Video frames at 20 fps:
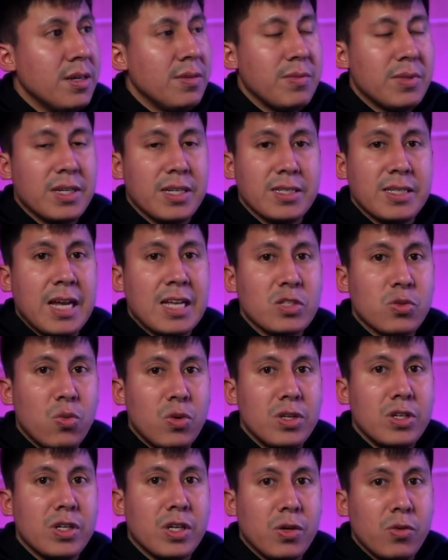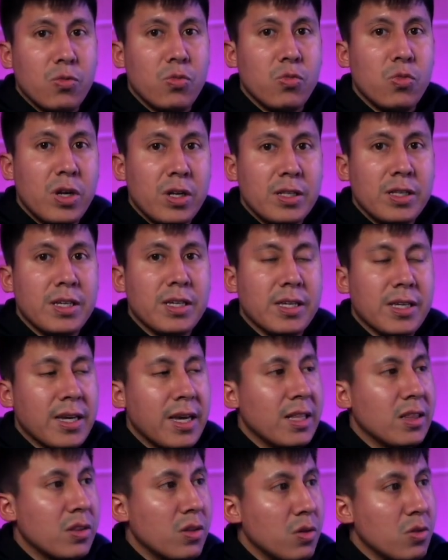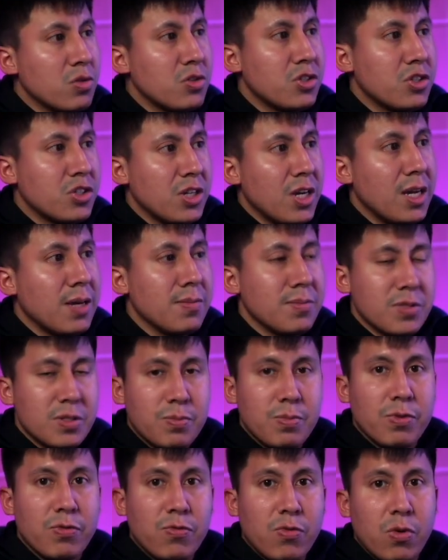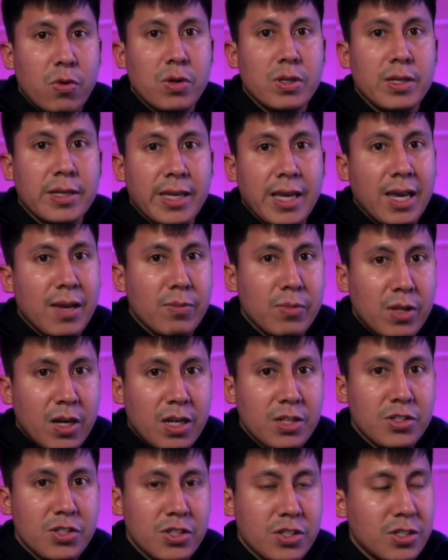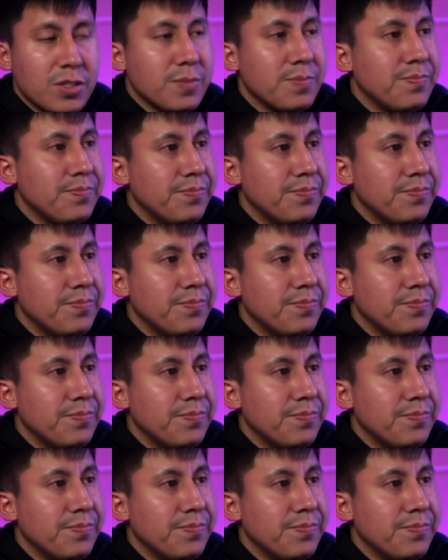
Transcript: because that's when you can really get those gems before the game launches.